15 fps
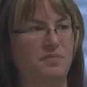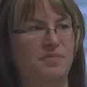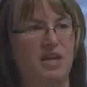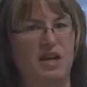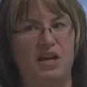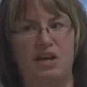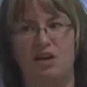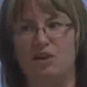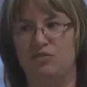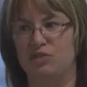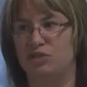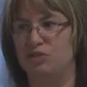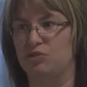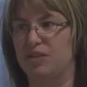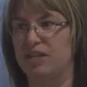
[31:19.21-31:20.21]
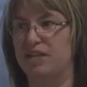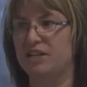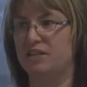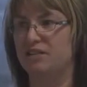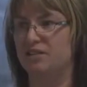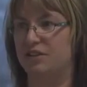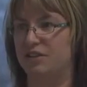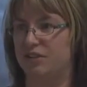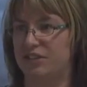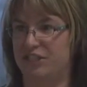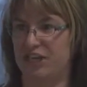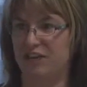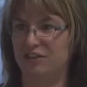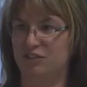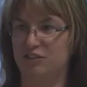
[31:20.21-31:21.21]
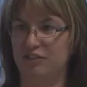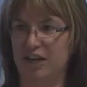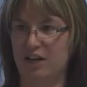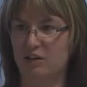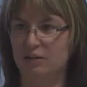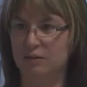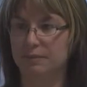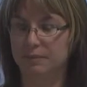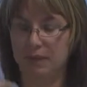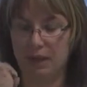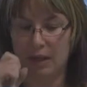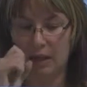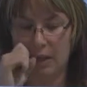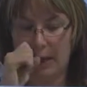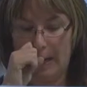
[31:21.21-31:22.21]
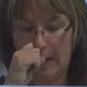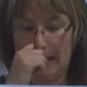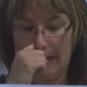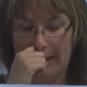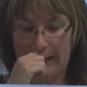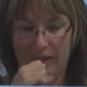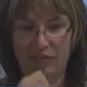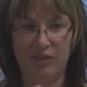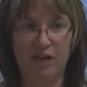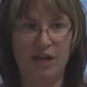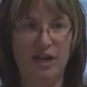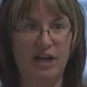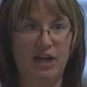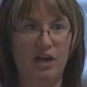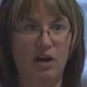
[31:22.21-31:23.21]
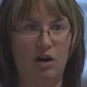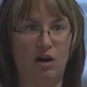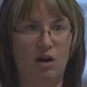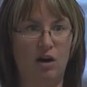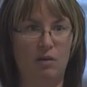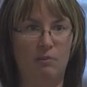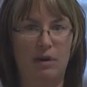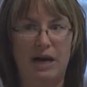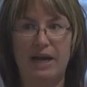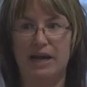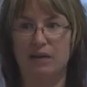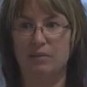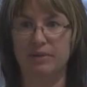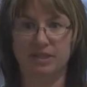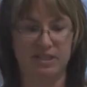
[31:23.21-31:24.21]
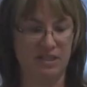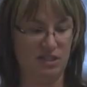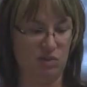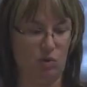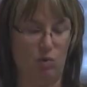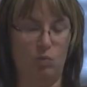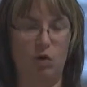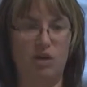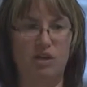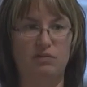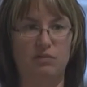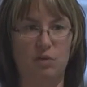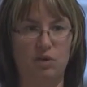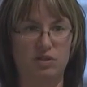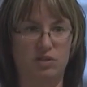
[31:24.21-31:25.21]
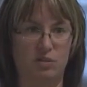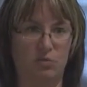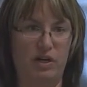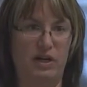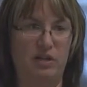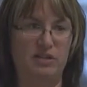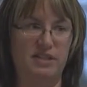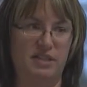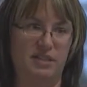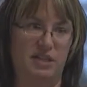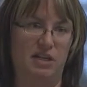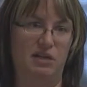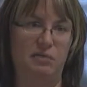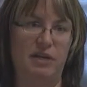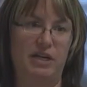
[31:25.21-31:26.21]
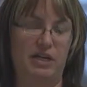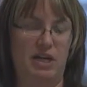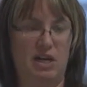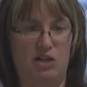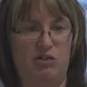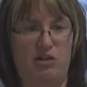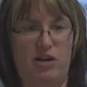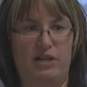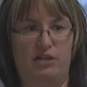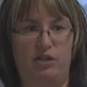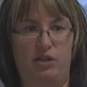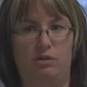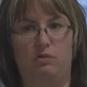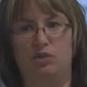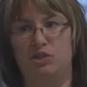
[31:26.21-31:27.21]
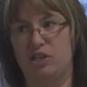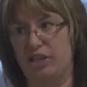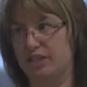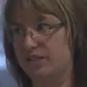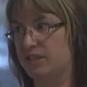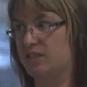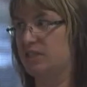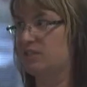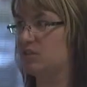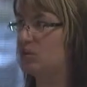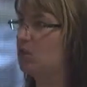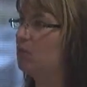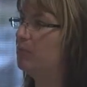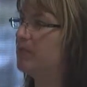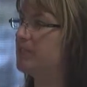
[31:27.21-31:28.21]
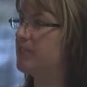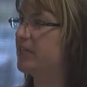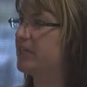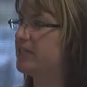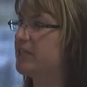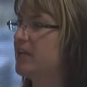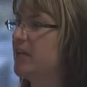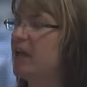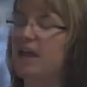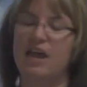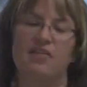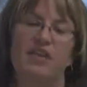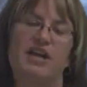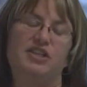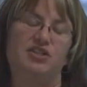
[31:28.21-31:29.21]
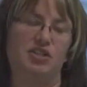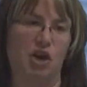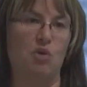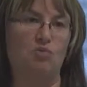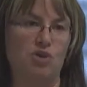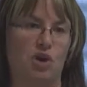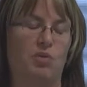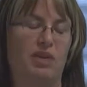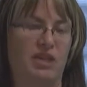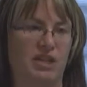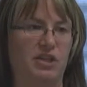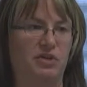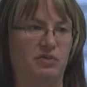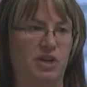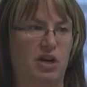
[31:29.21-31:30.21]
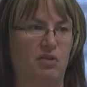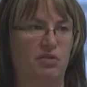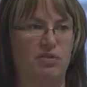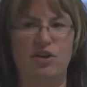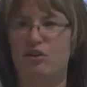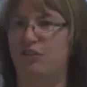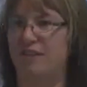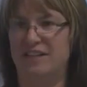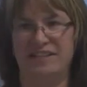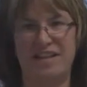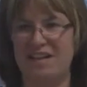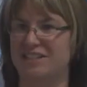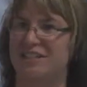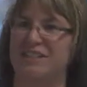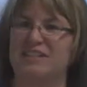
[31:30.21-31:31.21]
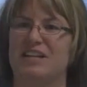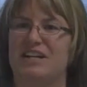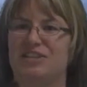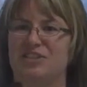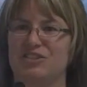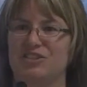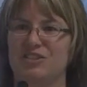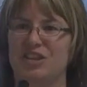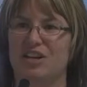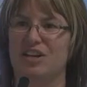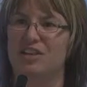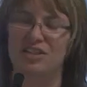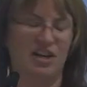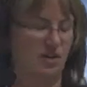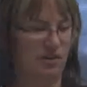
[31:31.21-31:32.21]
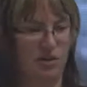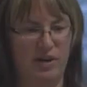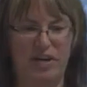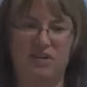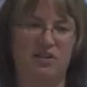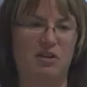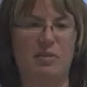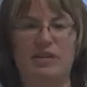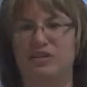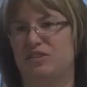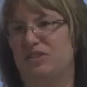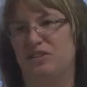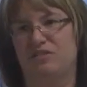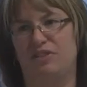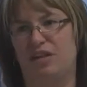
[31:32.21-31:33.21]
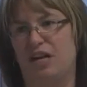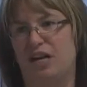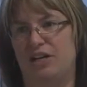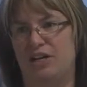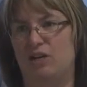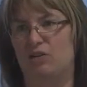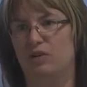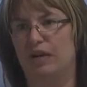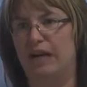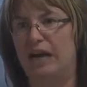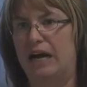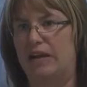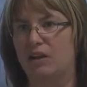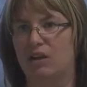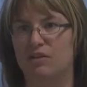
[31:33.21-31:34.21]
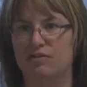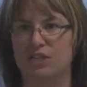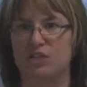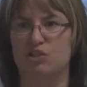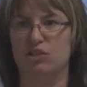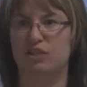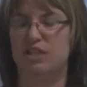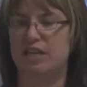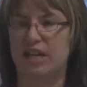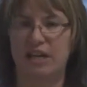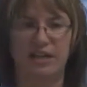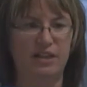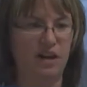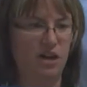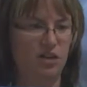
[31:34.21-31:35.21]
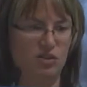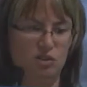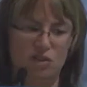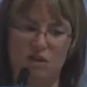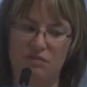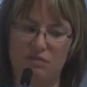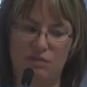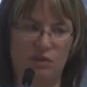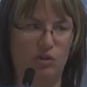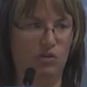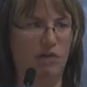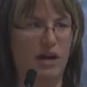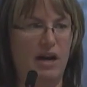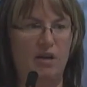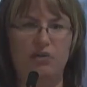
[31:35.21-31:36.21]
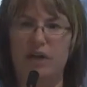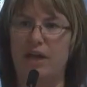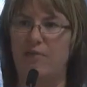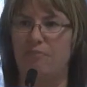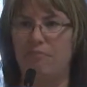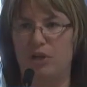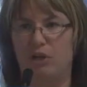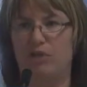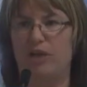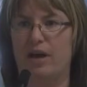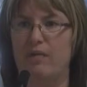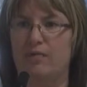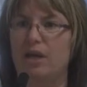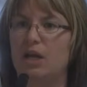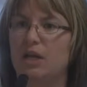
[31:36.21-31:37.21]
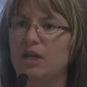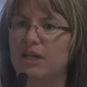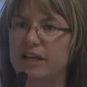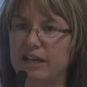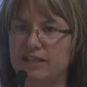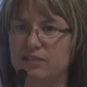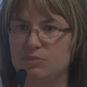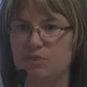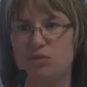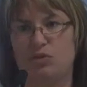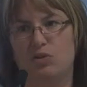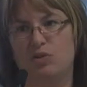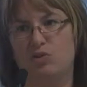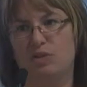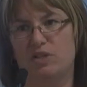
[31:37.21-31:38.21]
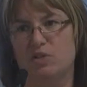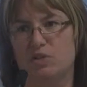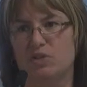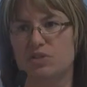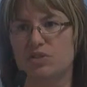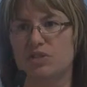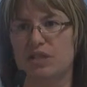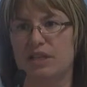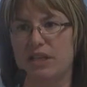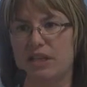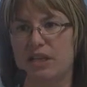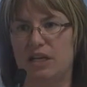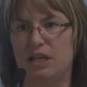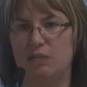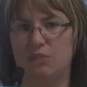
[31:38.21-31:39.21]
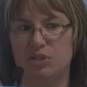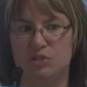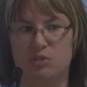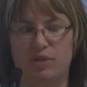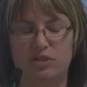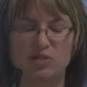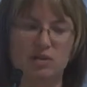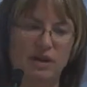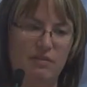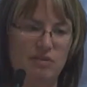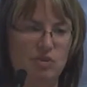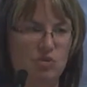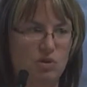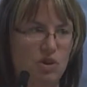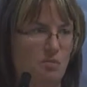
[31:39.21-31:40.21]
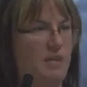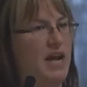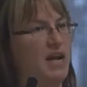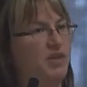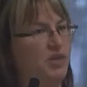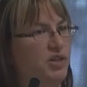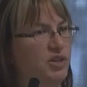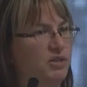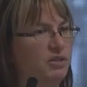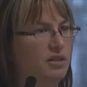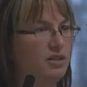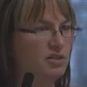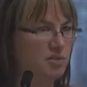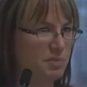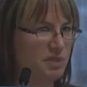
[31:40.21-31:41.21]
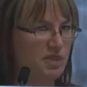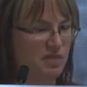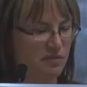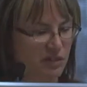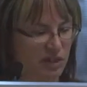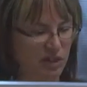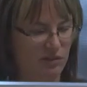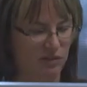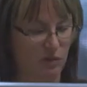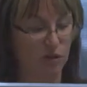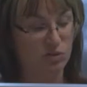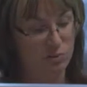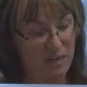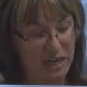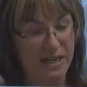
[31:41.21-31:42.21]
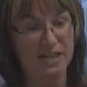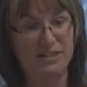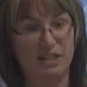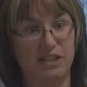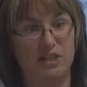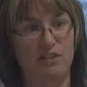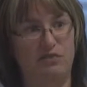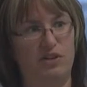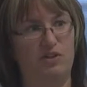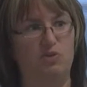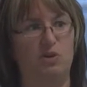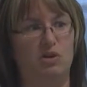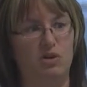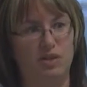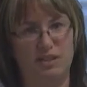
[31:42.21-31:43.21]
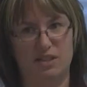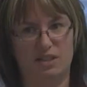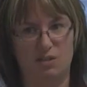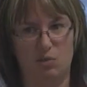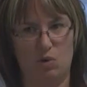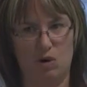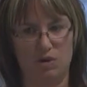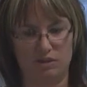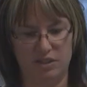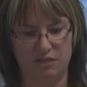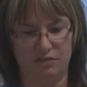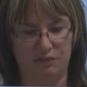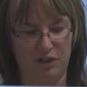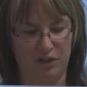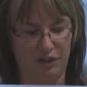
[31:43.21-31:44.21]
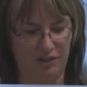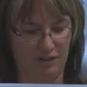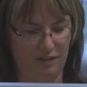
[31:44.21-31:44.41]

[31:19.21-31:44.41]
They are degreed, they're a doctor now, and they are buying a business or working for someone else as an independent contractor, which in essence is their own business, and they don't know what they don't know. They're fantastic doctors. They don't know anything about the stuff that I know, and I love to just get in there and start from the ground and build them, connect them to those resources that they need in between. So I have a strong passion specifically for those. Me as an individual, as I said, we're all different.